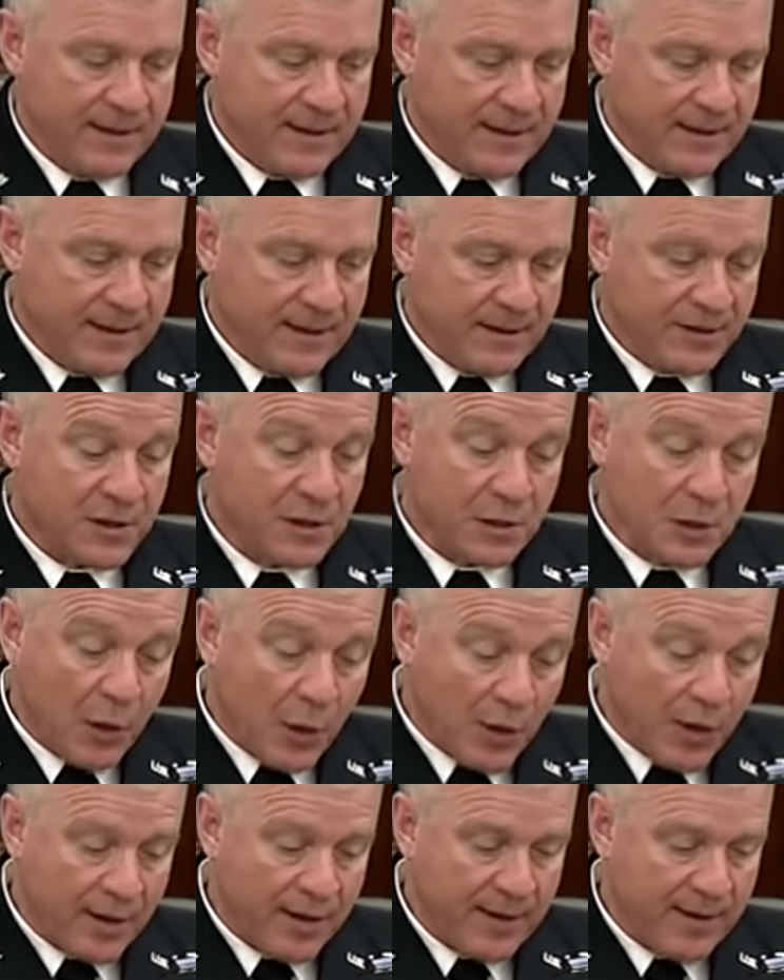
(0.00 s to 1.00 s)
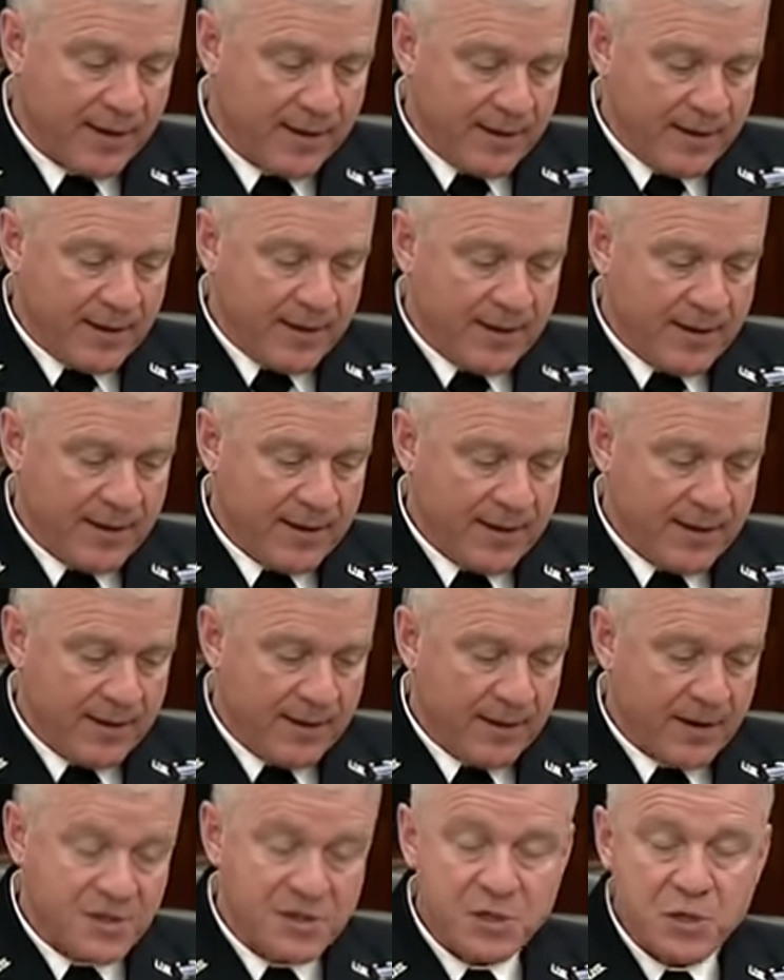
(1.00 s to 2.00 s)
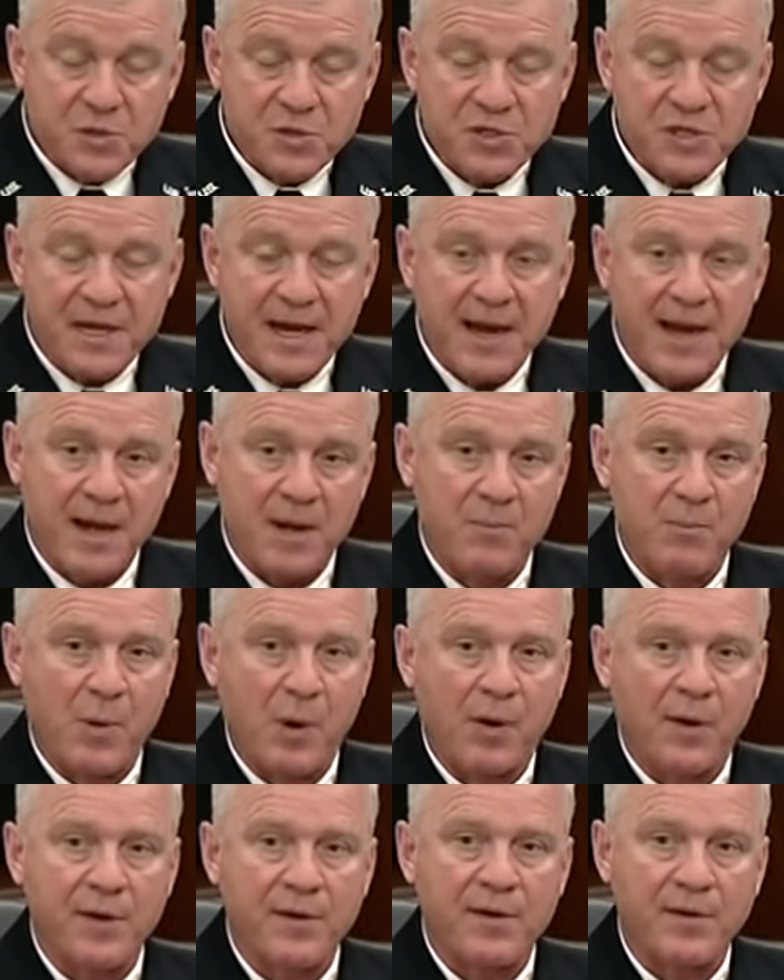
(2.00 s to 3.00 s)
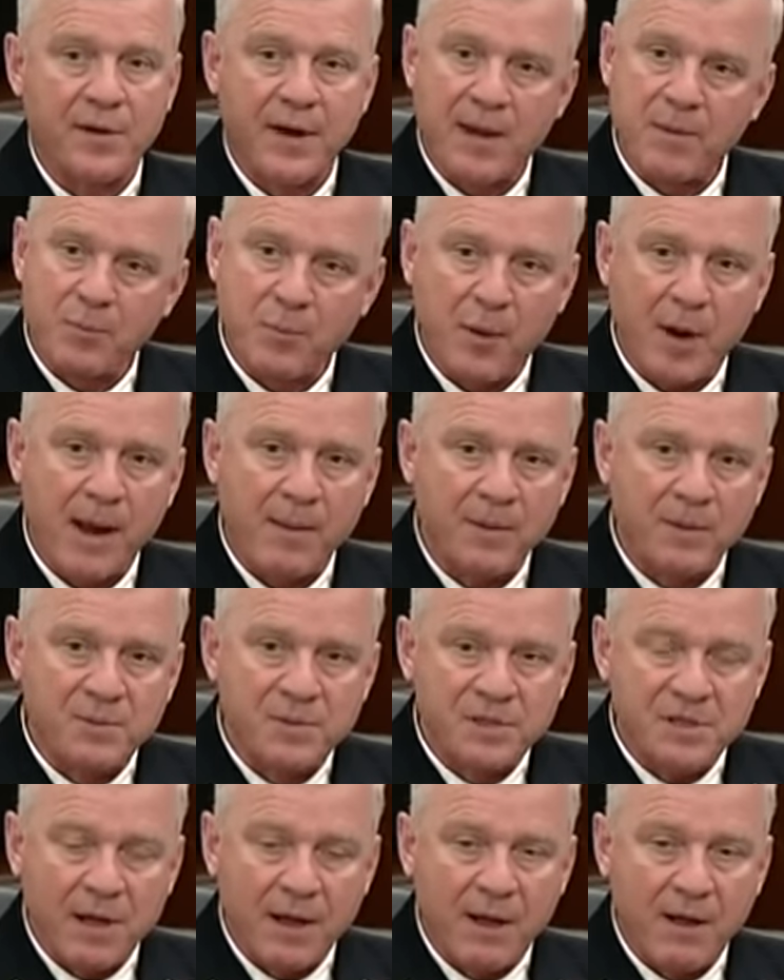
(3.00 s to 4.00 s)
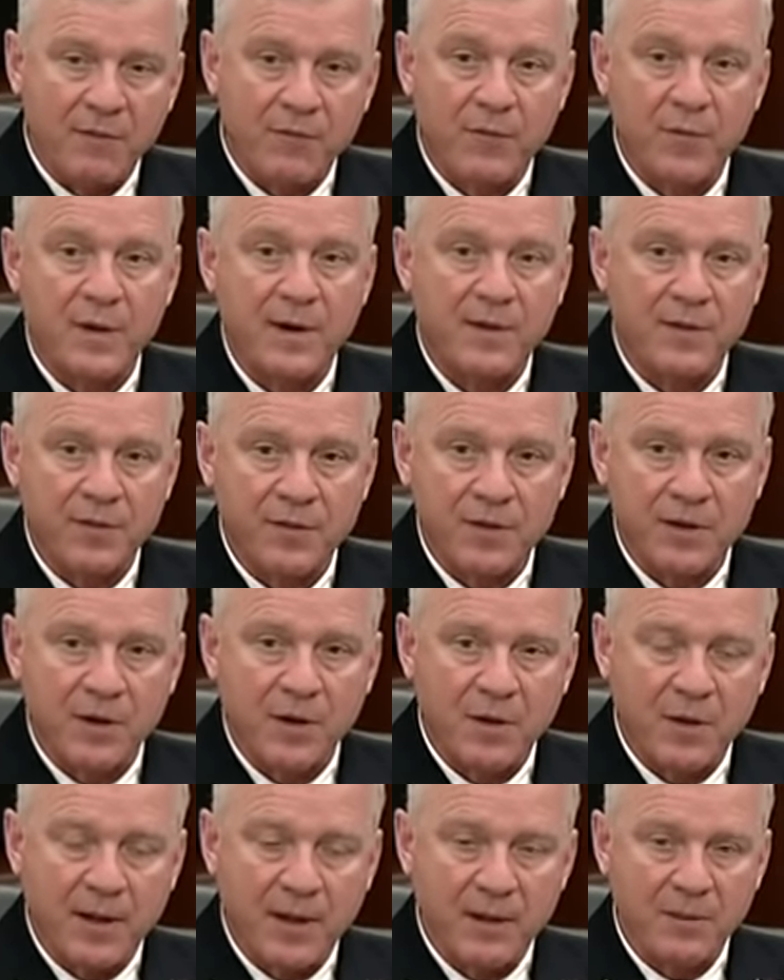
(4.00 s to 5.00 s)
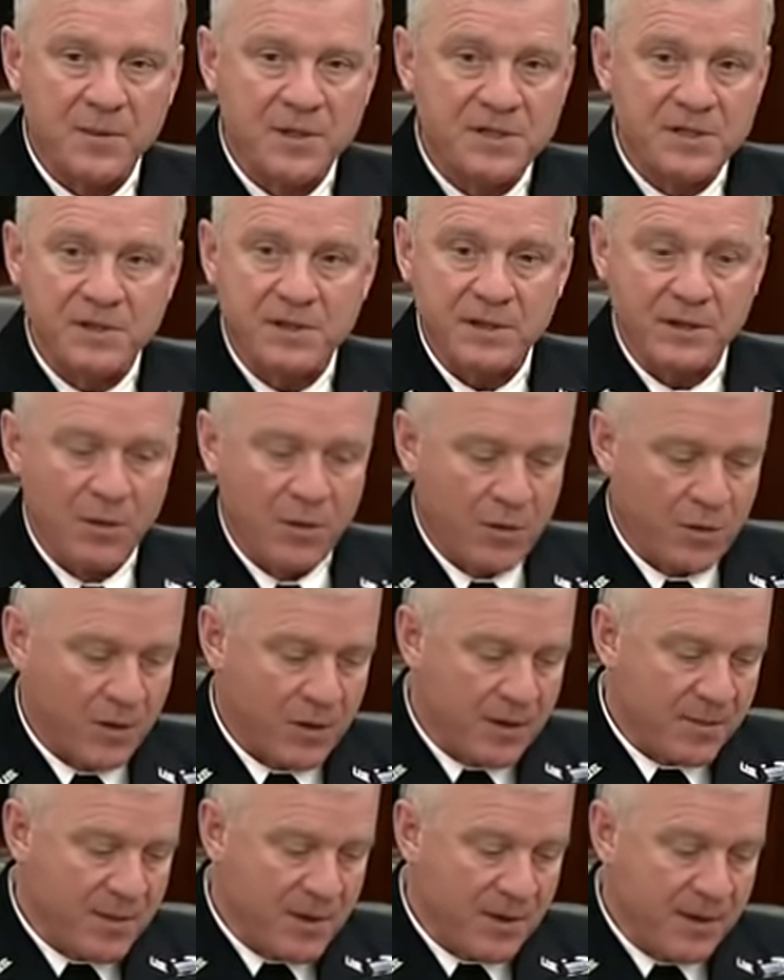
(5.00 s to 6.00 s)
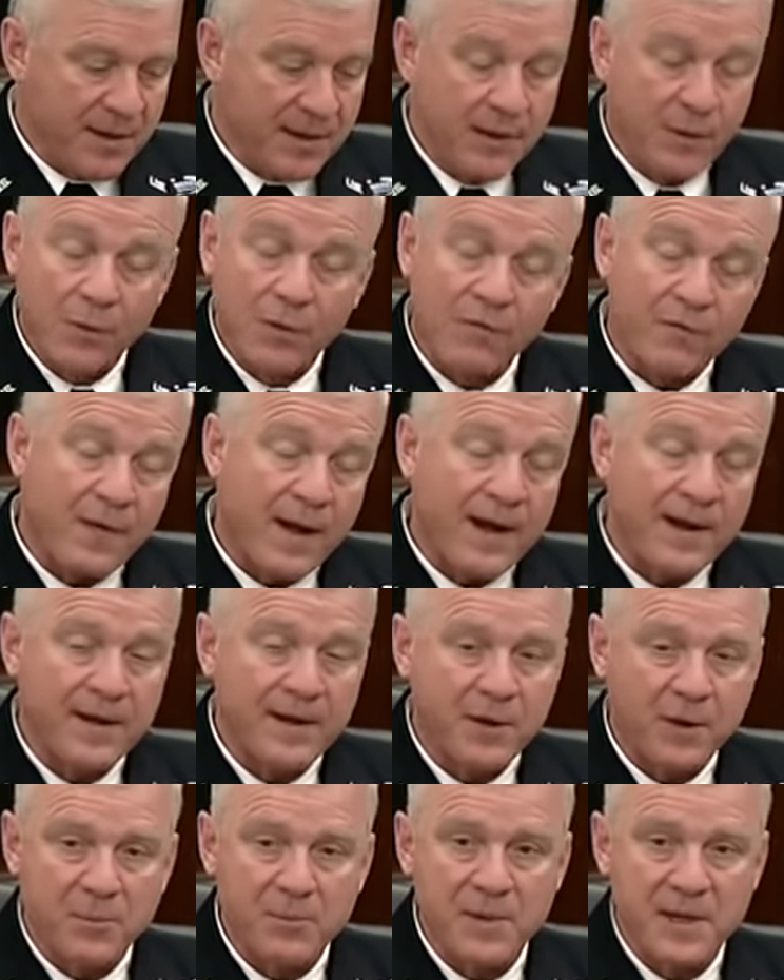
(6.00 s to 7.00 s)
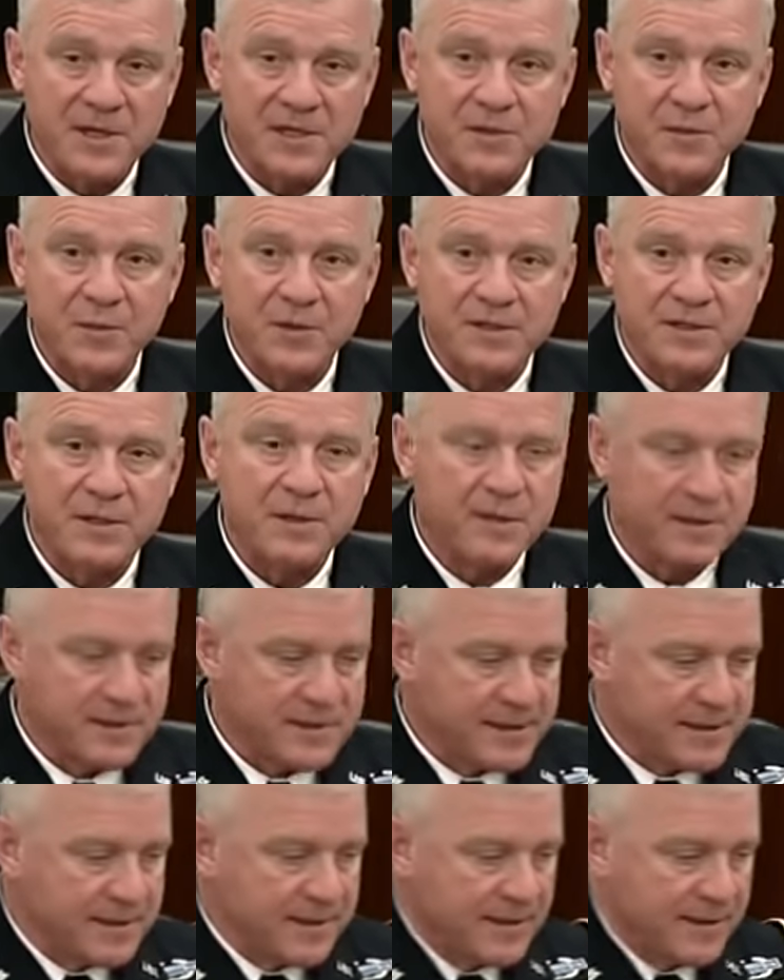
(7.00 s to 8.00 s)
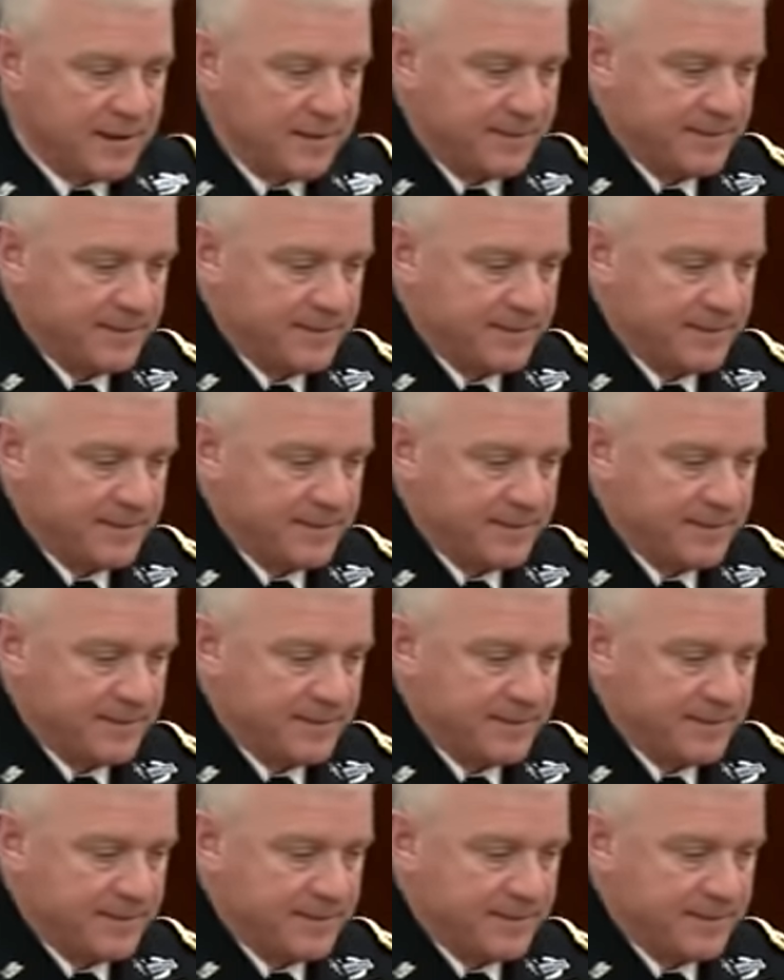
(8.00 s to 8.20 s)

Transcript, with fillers: and to learn and associate and partner and problem solve with you know elements of the local community we're finding our best results